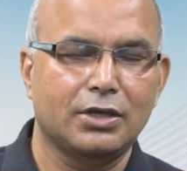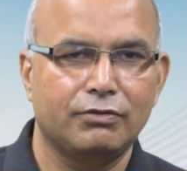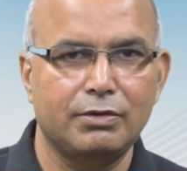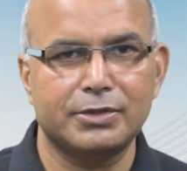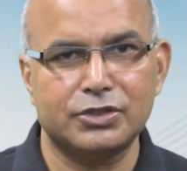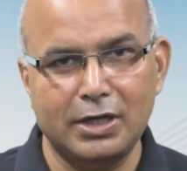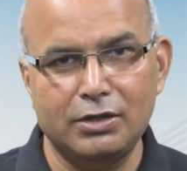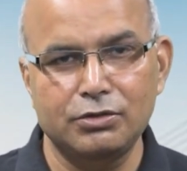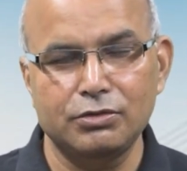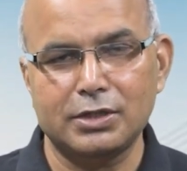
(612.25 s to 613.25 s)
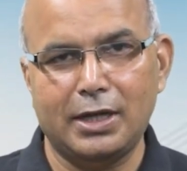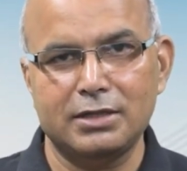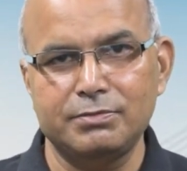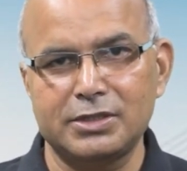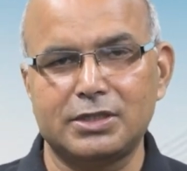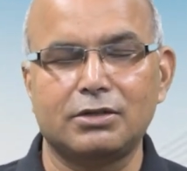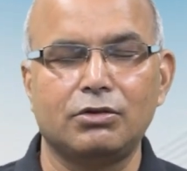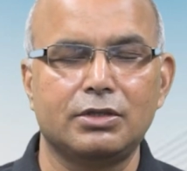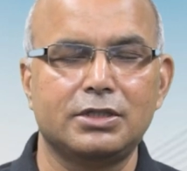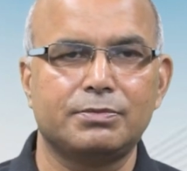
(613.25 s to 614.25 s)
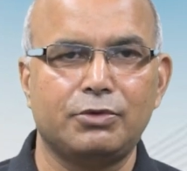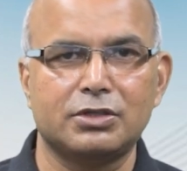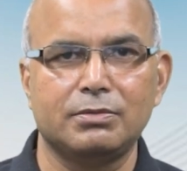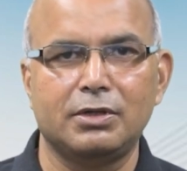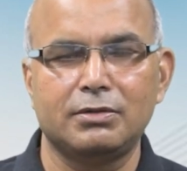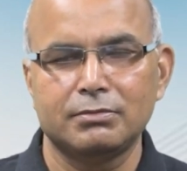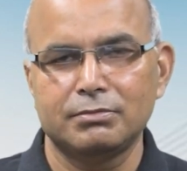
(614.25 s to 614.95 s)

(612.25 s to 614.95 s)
We must try to use as much technology as possible